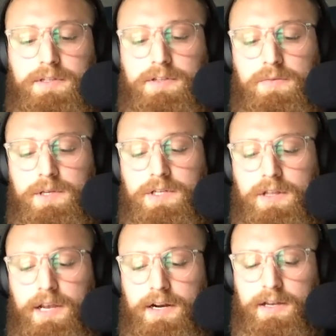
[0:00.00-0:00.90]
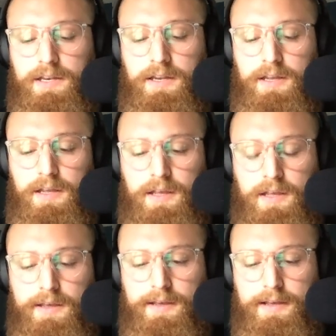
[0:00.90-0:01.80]
Sue mentioned there.
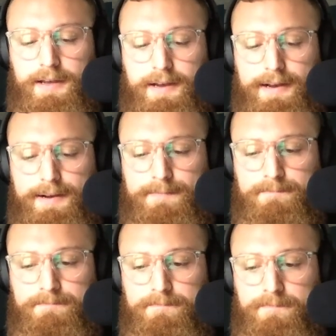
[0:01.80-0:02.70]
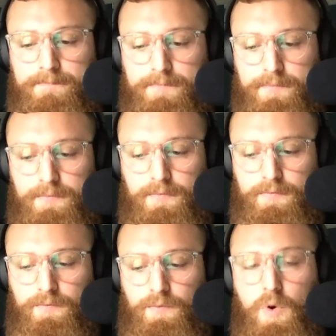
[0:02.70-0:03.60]
And,
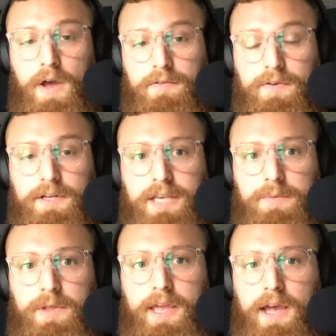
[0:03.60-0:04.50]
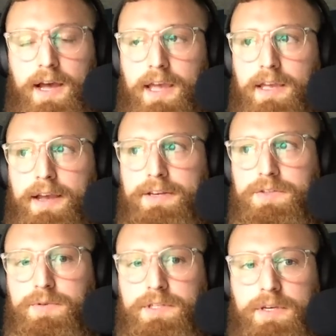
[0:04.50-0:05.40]
one, for example, like I
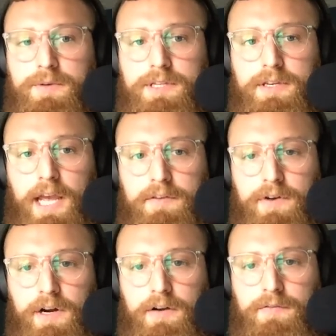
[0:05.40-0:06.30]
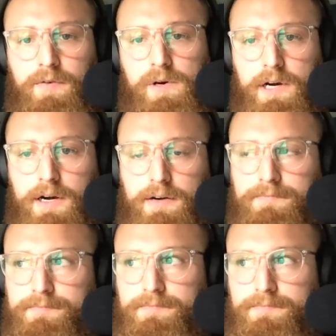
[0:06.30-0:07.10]
just recently was in Denver for